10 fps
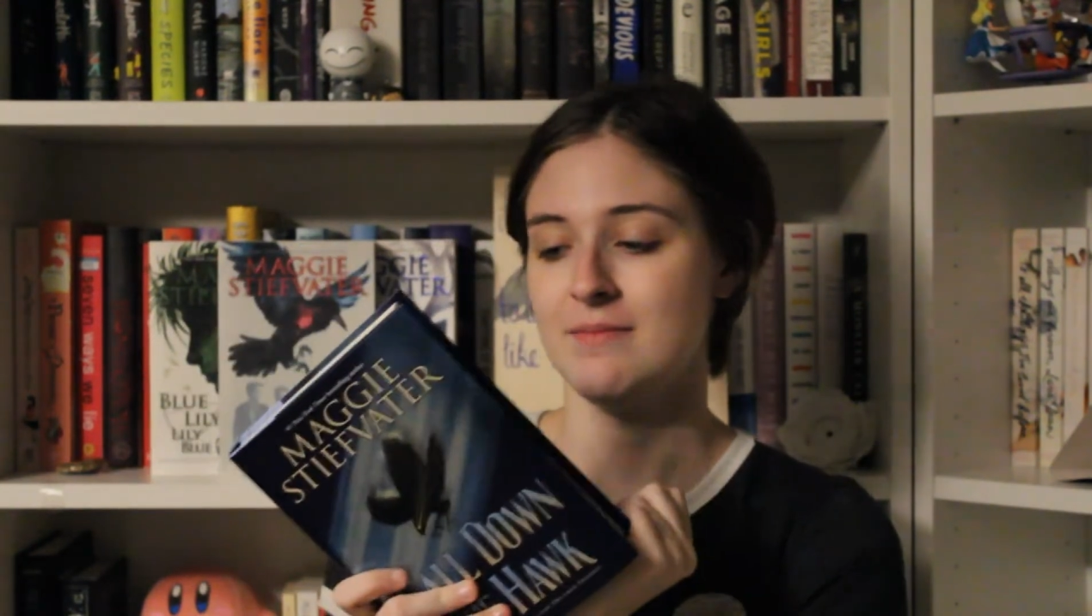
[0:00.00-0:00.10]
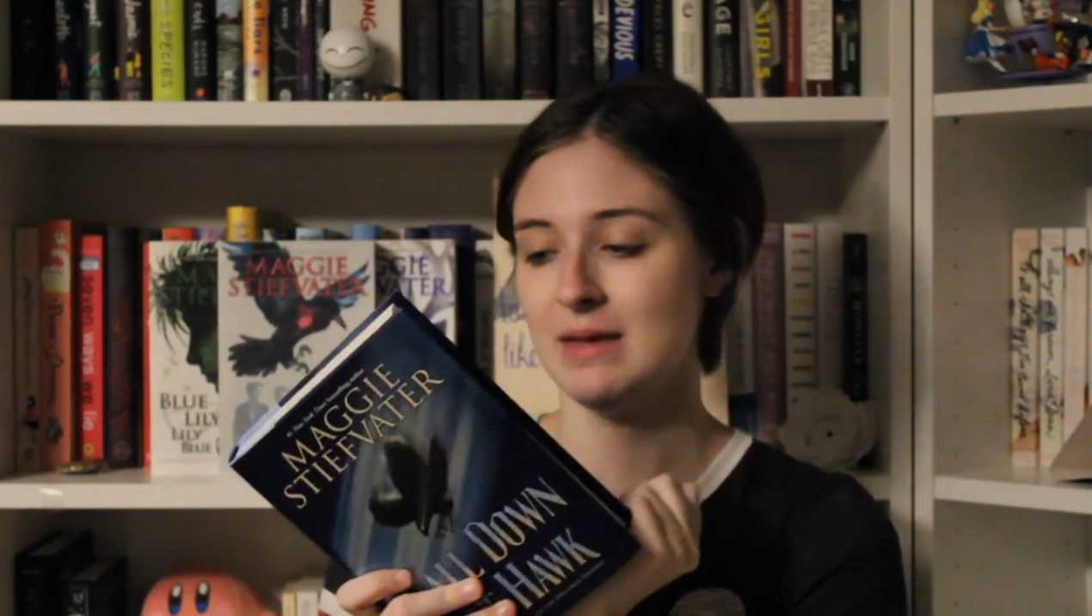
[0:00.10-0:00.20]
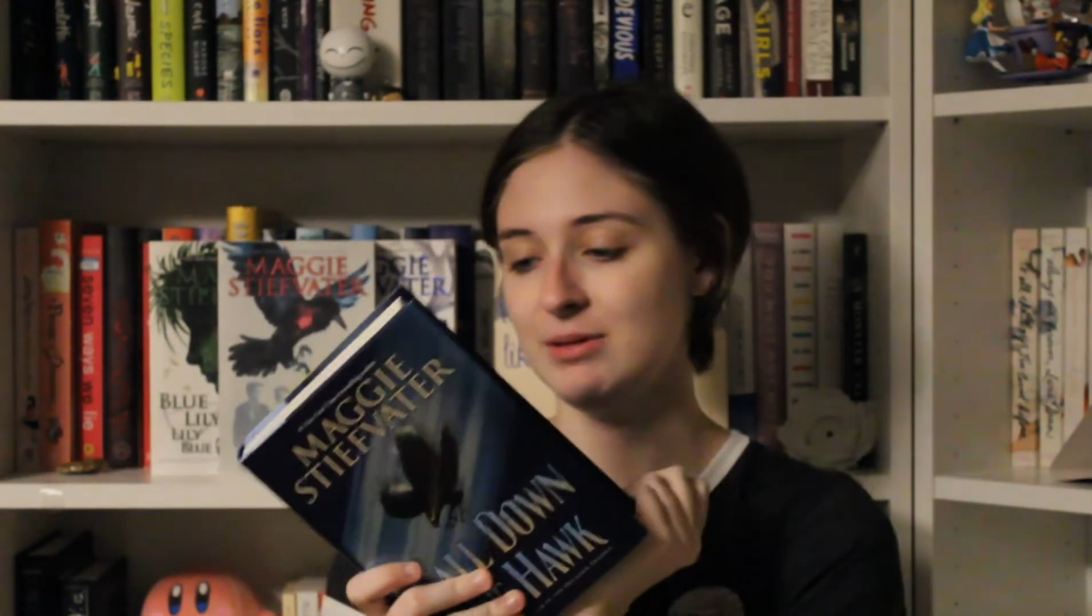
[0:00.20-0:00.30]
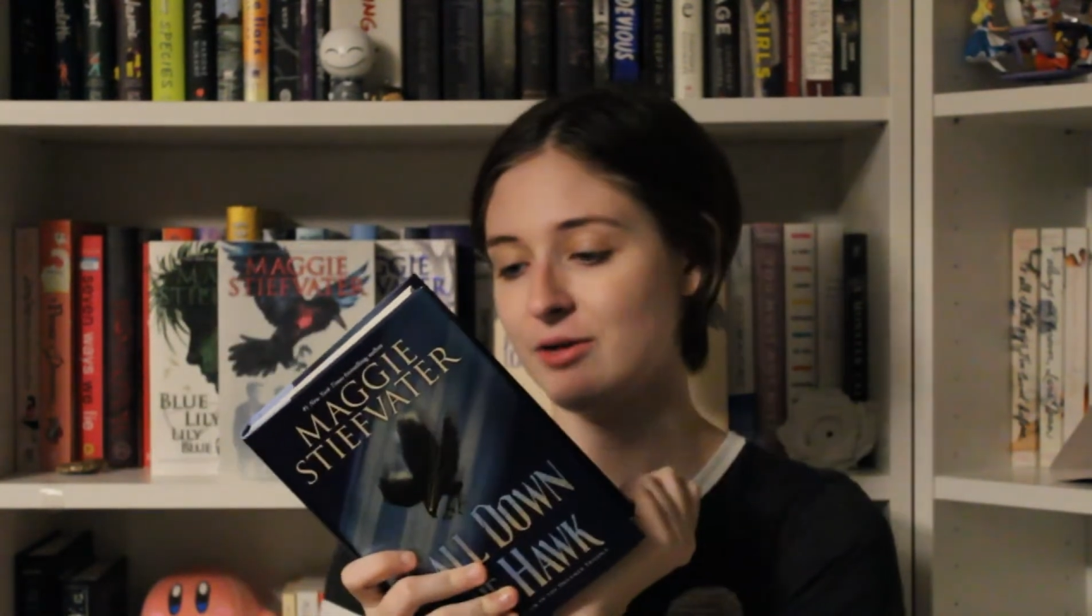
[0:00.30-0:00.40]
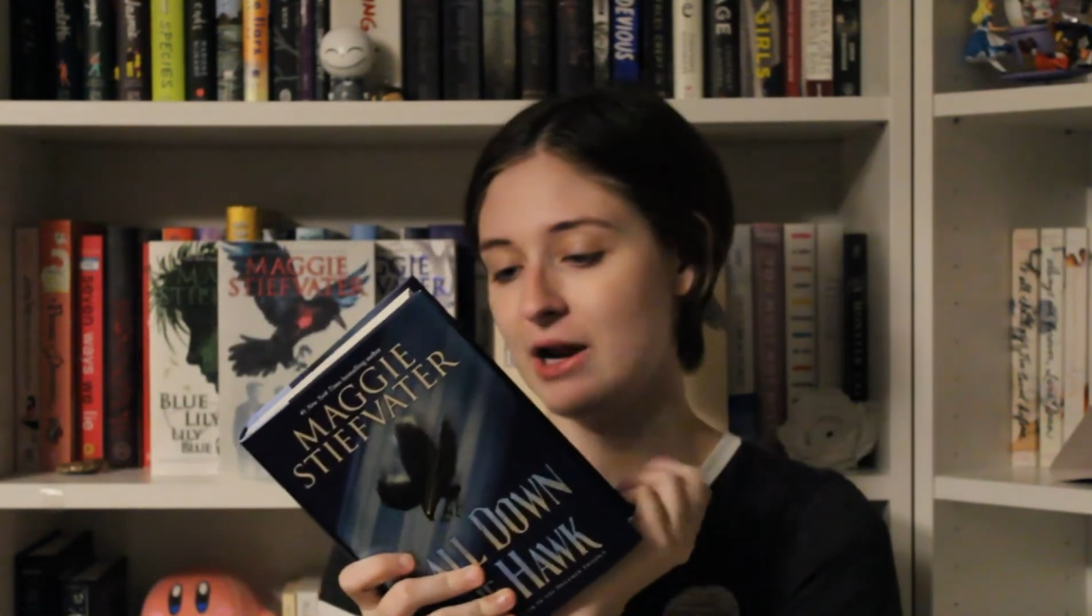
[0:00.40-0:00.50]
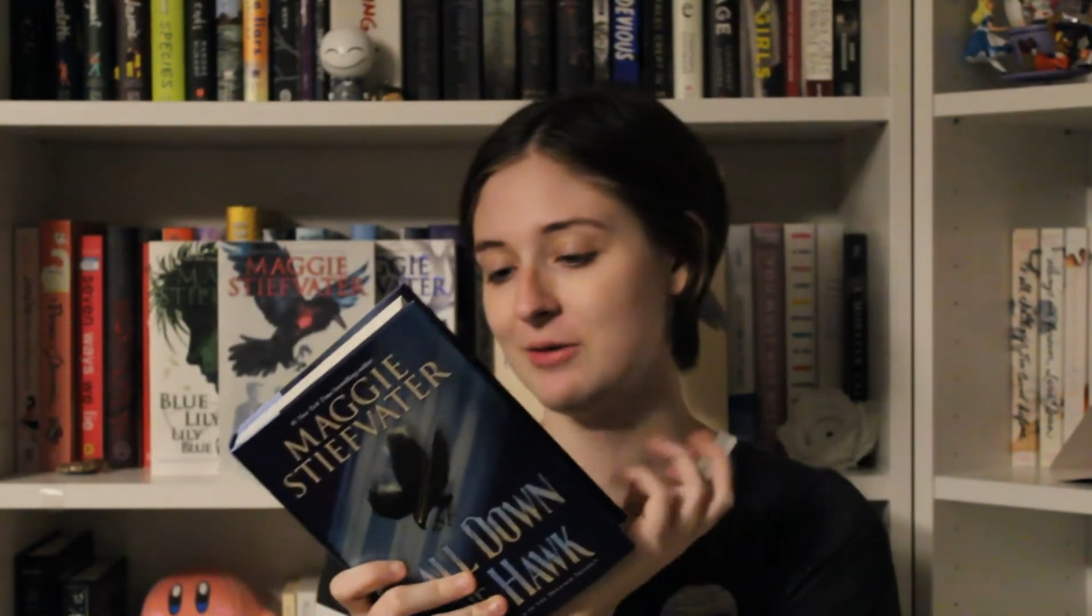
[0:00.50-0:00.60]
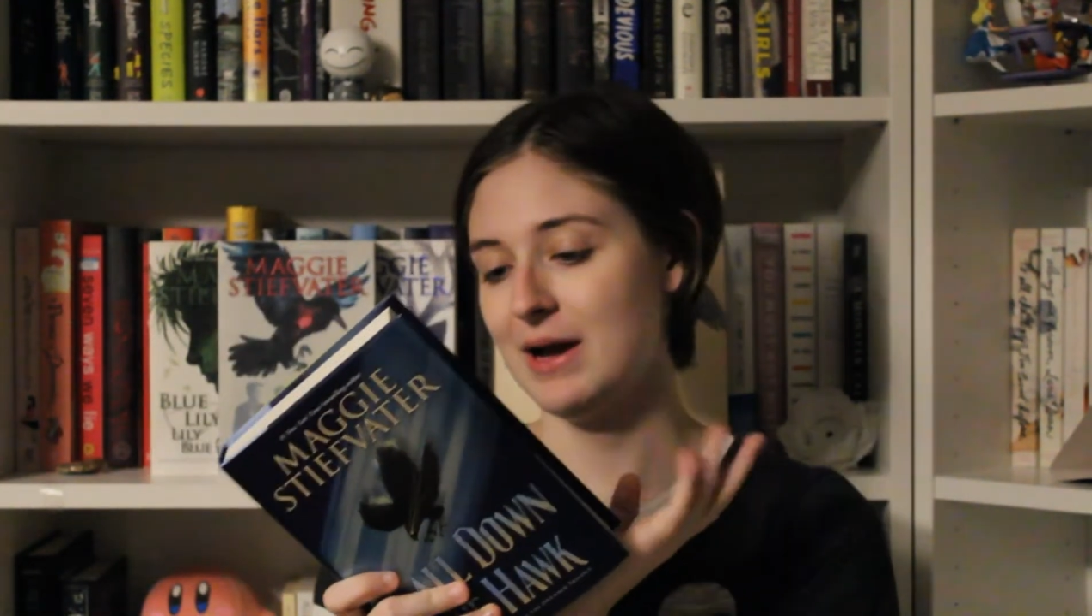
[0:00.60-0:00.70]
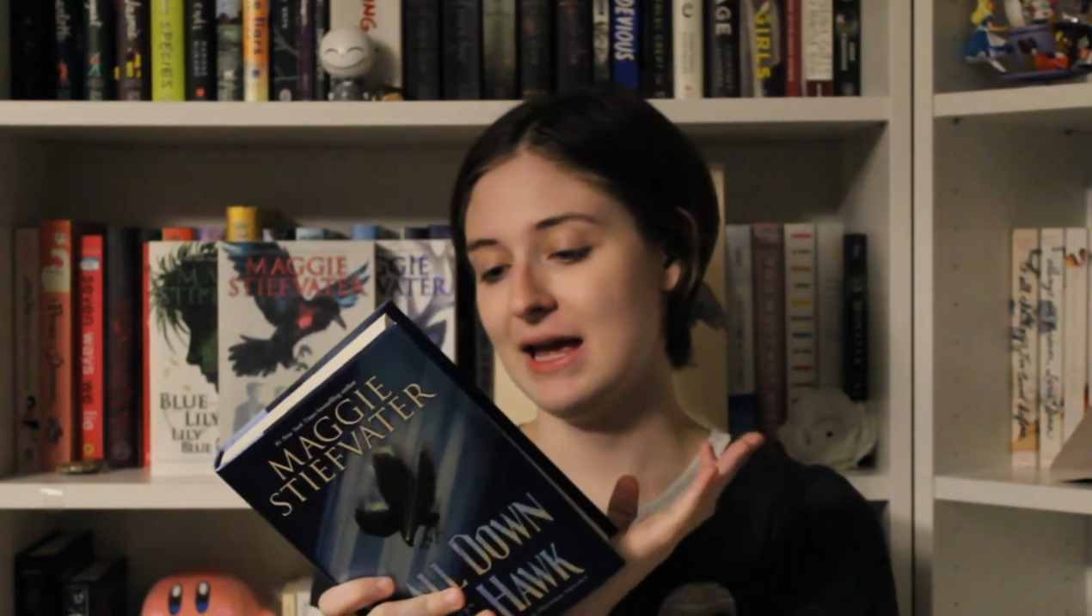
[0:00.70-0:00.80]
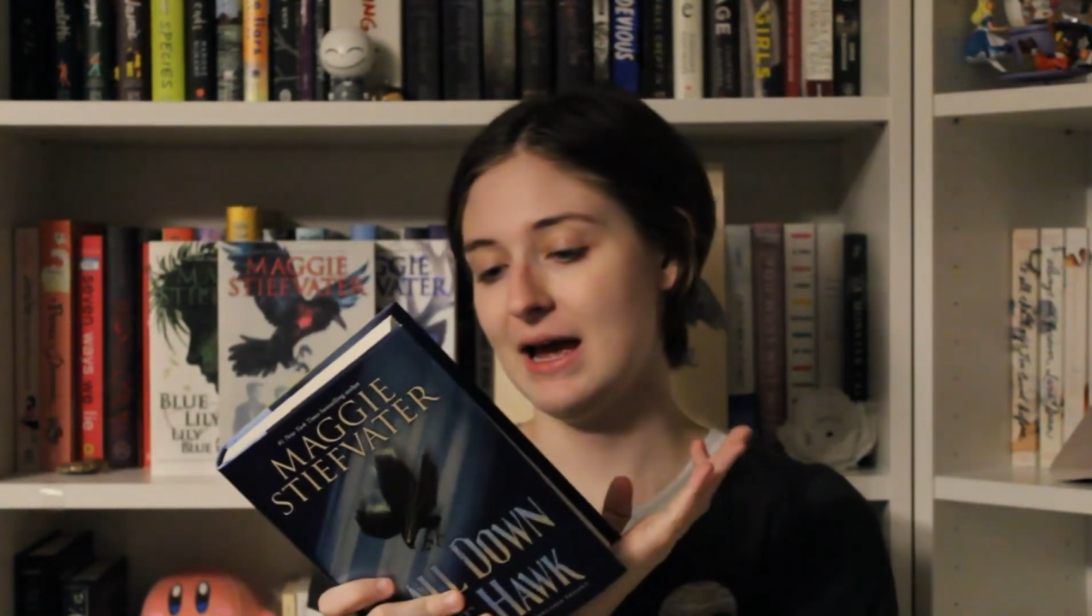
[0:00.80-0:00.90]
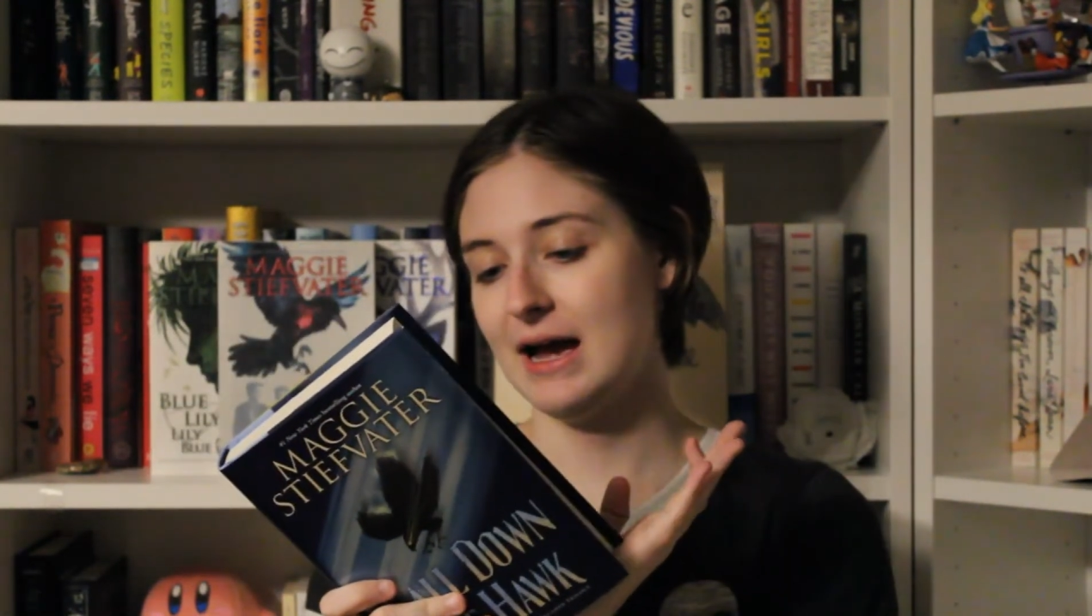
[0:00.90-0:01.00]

maybe right away.